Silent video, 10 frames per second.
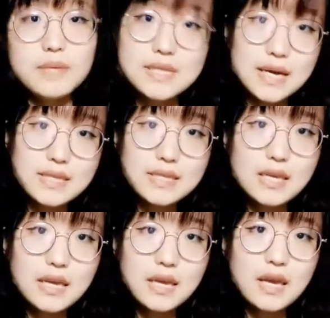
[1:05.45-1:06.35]
Besides,
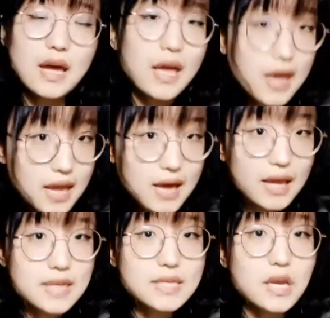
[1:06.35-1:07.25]
AI
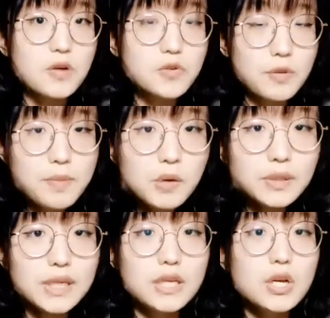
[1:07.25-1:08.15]
has
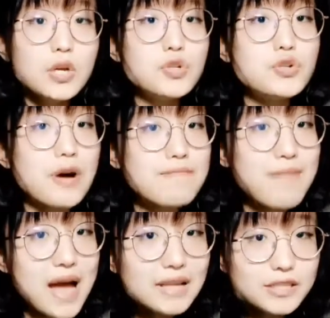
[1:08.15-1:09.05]
contributed
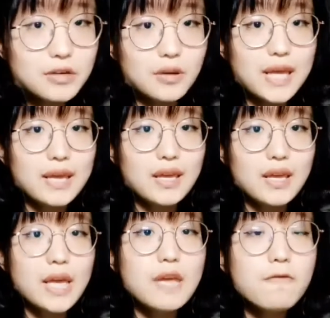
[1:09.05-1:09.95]
dramatically
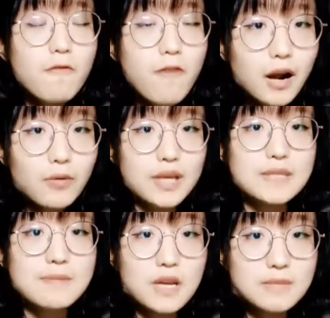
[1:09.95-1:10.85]
in
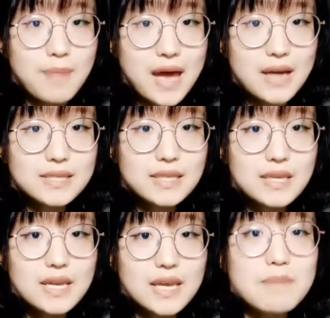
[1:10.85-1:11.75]
various aspects
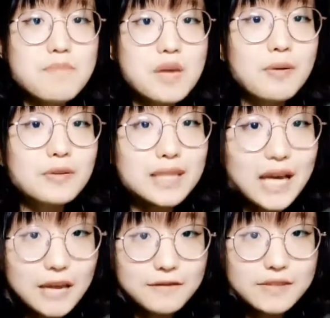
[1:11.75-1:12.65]
in people's
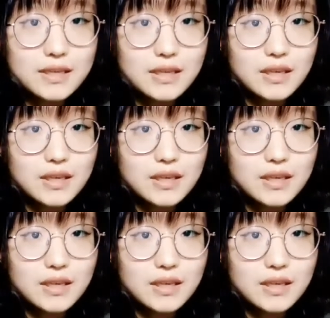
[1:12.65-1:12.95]
lives.